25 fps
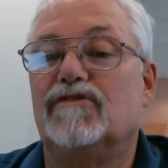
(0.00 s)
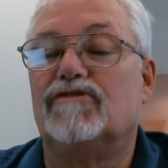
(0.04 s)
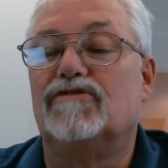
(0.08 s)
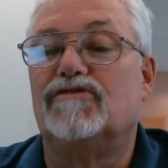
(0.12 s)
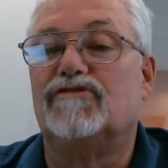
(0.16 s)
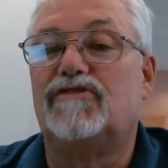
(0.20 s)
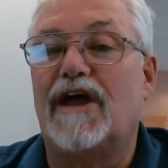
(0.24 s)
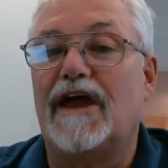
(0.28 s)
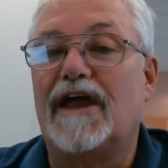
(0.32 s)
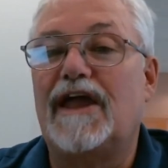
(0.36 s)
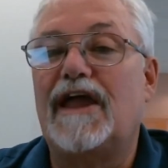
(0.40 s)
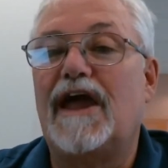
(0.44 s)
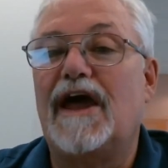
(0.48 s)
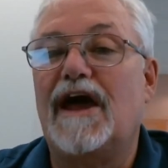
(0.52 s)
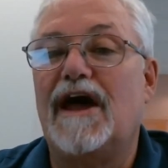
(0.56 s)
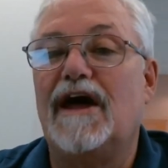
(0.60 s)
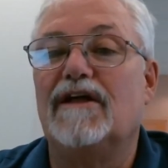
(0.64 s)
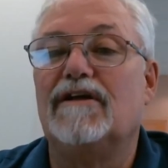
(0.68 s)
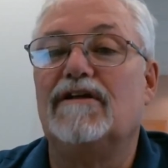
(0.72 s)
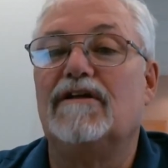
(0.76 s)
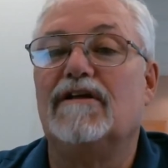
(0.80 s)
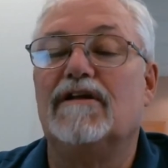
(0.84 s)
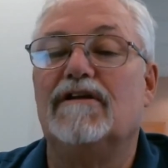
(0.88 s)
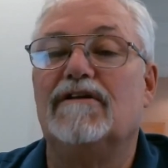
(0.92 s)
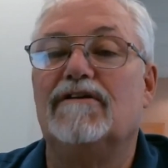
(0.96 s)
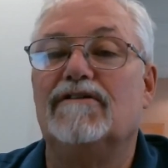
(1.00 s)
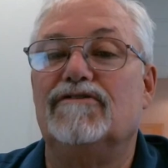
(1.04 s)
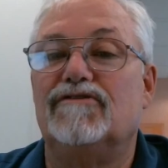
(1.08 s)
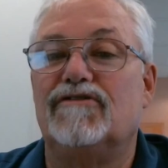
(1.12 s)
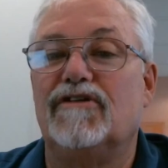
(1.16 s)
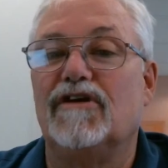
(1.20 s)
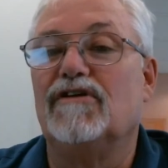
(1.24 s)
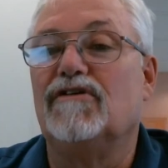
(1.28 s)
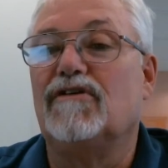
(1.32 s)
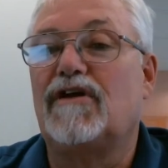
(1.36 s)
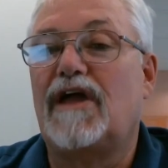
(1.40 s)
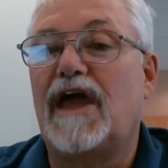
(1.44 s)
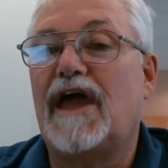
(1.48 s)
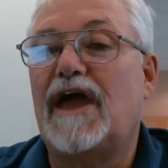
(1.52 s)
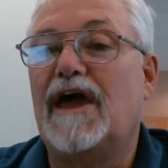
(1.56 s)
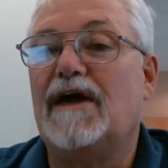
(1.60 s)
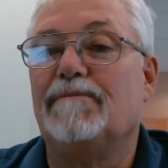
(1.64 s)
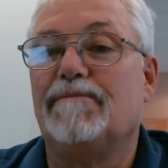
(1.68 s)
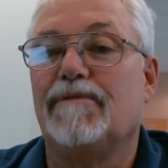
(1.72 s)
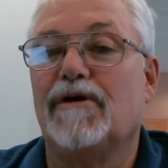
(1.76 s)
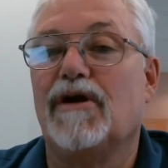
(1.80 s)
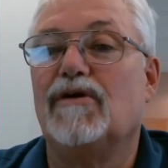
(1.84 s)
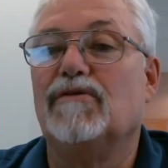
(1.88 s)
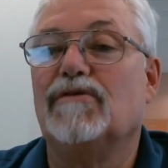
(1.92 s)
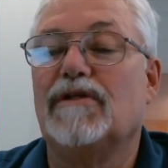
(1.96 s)
check out
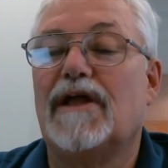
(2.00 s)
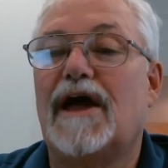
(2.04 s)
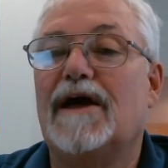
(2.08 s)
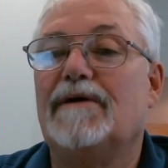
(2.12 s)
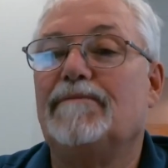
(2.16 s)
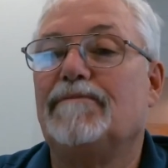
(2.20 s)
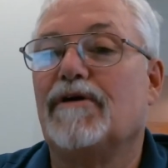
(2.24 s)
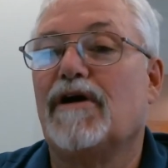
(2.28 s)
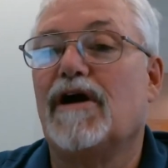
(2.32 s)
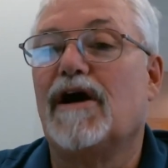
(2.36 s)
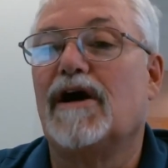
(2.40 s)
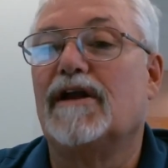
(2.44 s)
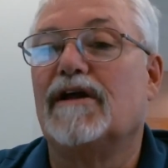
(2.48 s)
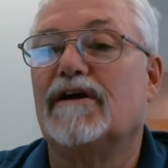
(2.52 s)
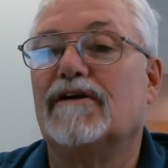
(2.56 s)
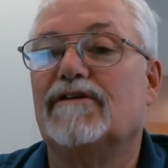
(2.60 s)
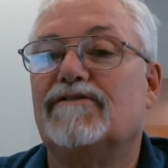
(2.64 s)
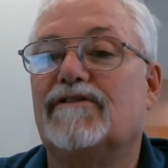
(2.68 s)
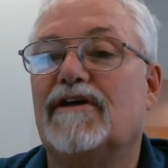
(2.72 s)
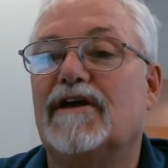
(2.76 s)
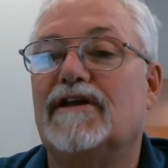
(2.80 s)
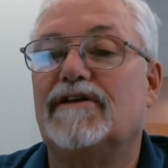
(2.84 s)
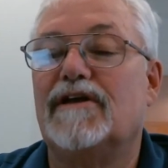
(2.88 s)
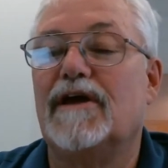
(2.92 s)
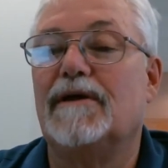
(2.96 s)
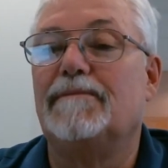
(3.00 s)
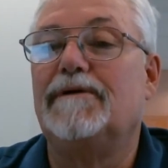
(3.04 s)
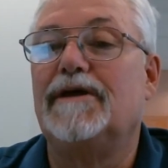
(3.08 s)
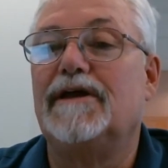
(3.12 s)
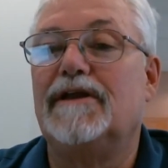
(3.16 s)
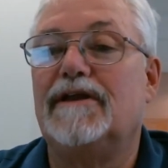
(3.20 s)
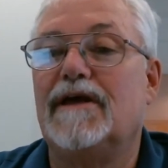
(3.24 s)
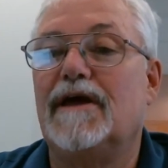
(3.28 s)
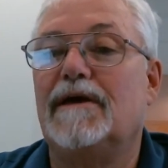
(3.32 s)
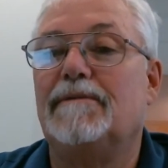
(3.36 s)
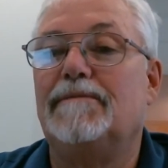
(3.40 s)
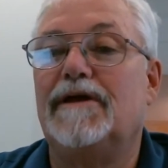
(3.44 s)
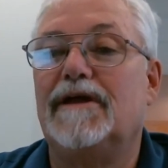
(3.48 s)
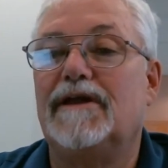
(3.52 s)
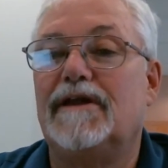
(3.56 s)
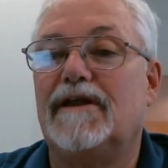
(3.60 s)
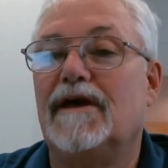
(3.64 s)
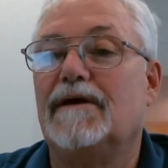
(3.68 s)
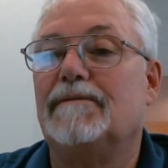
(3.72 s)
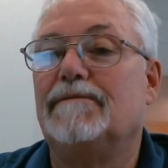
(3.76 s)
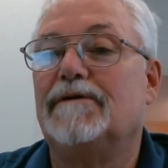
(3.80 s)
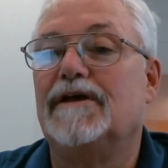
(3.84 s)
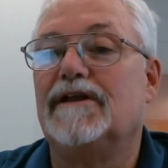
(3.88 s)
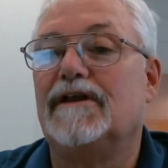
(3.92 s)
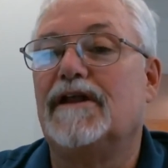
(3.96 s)
JilCat Proline products at
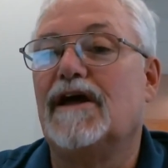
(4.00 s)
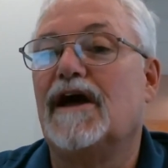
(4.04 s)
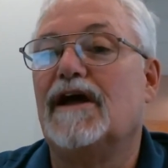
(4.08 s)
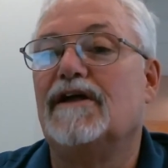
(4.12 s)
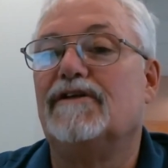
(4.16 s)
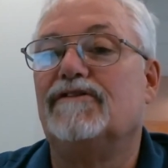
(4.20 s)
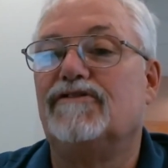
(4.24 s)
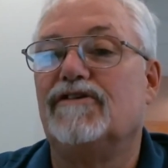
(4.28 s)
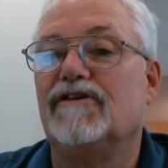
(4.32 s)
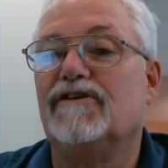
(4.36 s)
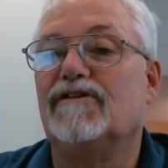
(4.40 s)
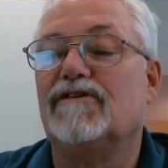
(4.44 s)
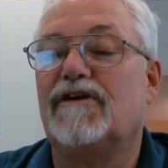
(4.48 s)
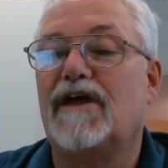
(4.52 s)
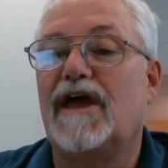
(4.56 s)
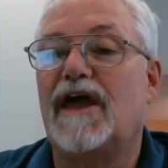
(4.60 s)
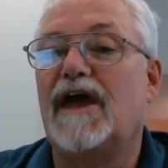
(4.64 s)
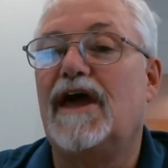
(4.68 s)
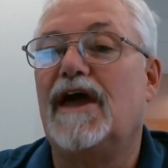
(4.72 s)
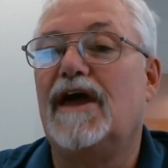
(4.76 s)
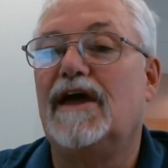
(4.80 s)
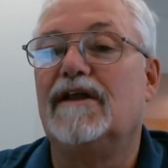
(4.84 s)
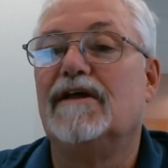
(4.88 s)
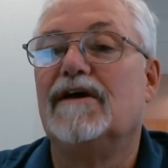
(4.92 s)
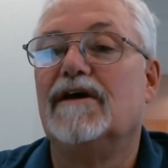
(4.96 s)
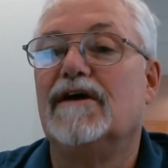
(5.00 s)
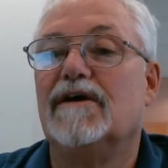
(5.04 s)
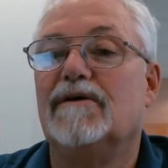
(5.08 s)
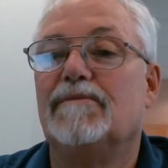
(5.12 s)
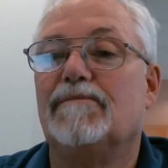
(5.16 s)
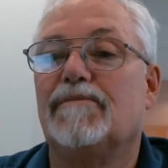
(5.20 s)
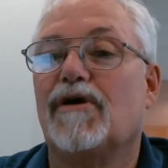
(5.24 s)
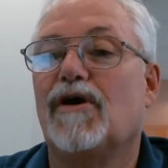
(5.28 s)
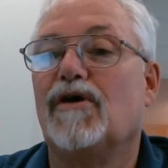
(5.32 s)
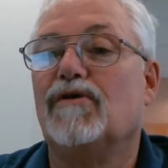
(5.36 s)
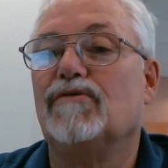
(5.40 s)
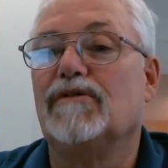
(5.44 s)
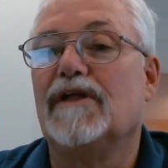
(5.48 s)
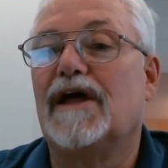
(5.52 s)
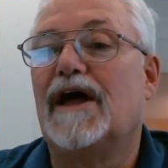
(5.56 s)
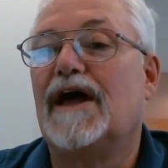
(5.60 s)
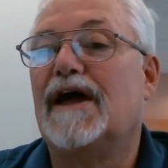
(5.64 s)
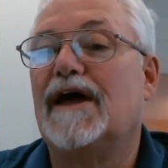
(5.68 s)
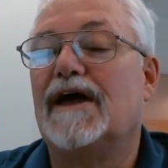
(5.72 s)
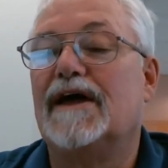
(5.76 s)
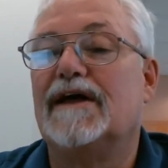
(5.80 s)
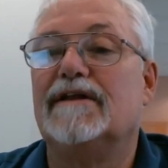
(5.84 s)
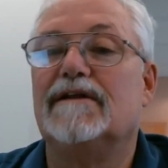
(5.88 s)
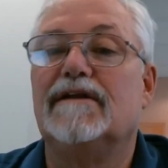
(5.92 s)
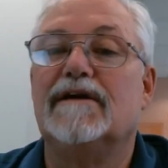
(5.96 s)

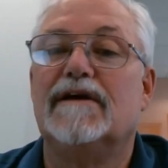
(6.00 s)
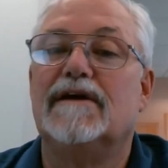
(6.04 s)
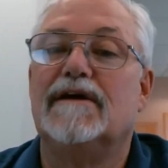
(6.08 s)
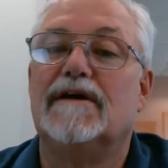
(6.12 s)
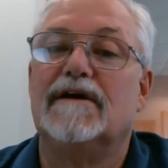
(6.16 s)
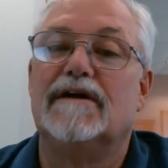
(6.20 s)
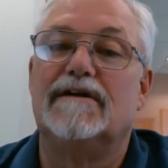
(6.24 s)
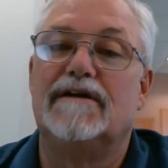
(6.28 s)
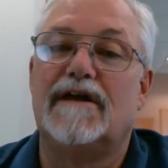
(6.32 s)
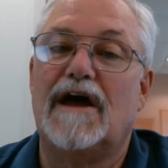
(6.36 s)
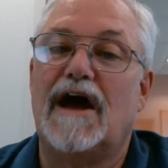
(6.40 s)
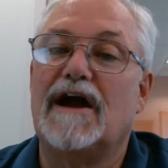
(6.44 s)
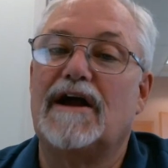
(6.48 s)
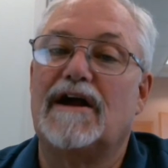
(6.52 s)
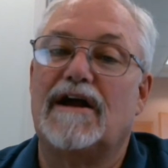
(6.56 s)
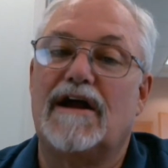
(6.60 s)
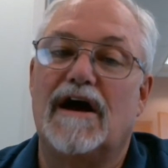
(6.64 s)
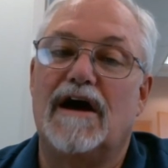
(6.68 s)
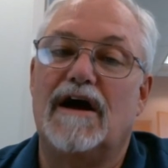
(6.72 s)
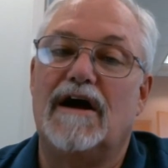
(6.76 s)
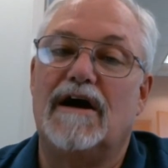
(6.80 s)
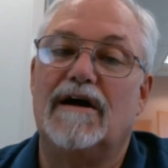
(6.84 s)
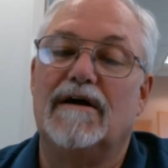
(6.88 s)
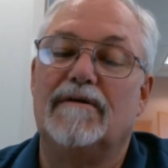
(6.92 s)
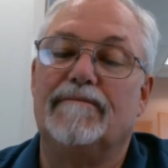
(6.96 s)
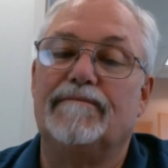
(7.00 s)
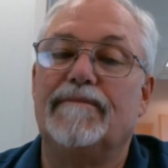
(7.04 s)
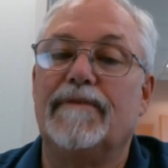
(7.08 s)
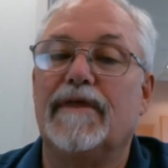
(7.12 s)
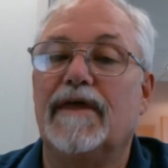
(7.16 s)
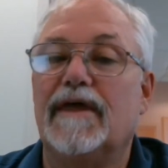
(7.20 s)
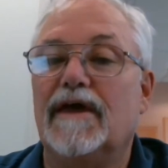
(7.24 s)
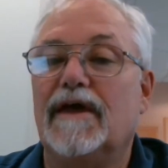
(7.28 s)
www.jilcatproline.com.